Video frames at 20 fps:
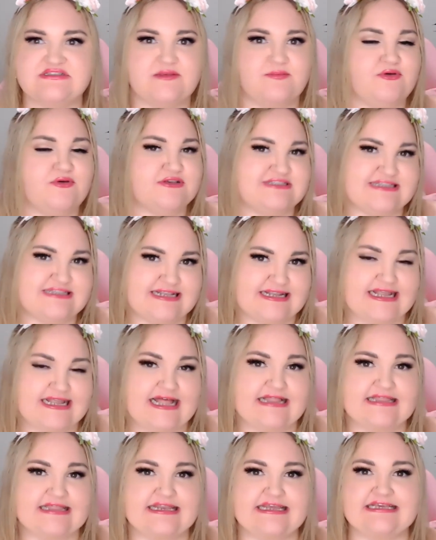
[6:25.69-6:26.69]
the
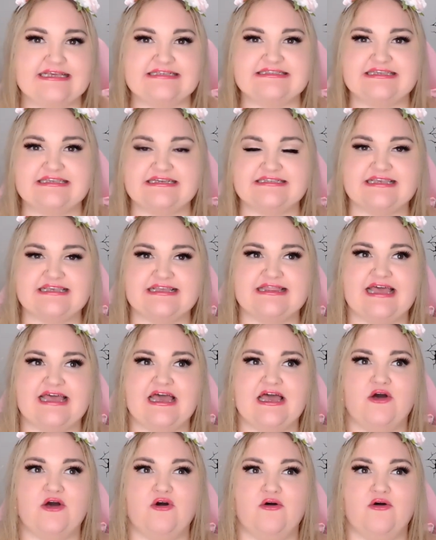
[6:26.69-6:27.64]
personalities, things like that